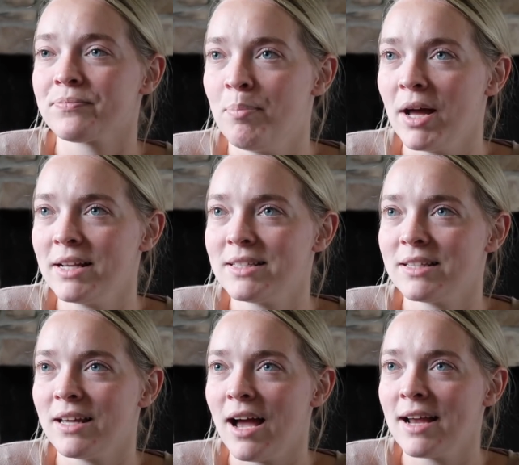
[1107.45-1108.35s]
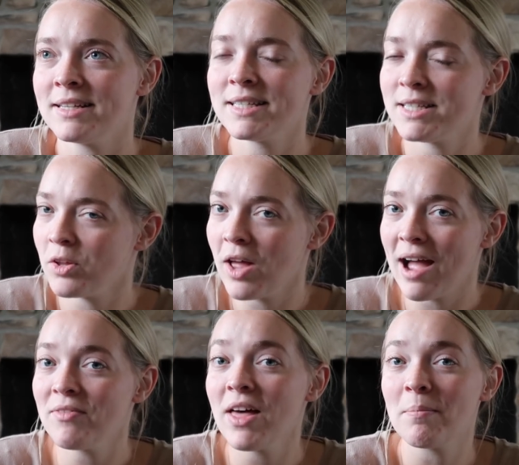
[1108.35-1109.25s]
but I still
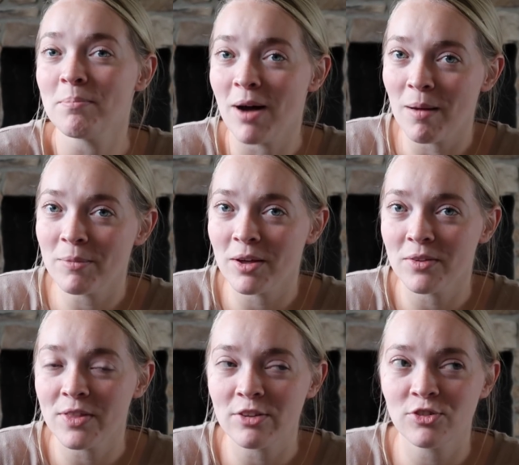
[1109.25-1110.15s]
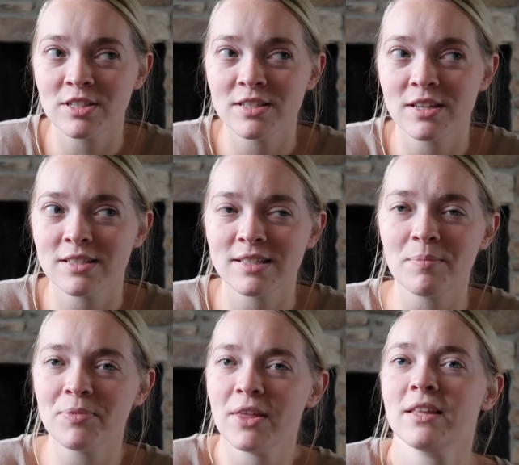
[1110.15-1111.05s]
have that mom guilt, that just
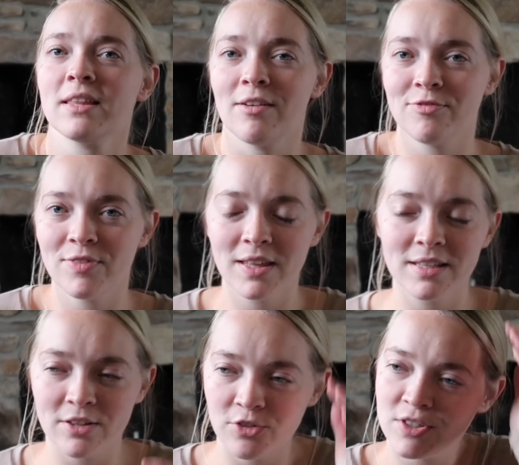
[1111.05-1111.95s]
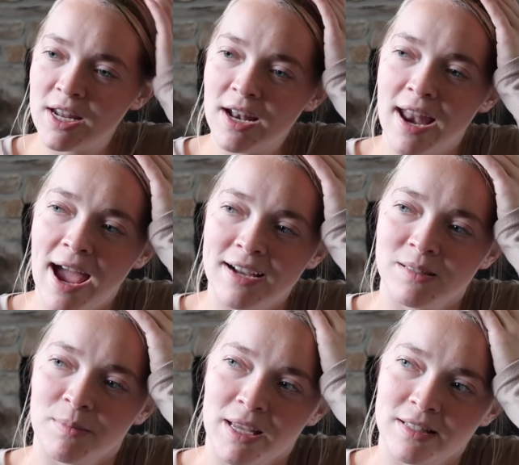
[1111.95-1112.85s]
something, that feeling that just kind of nags
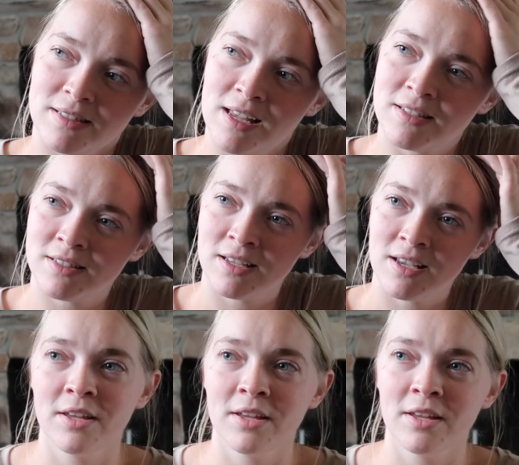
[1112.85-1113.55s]
at me and says,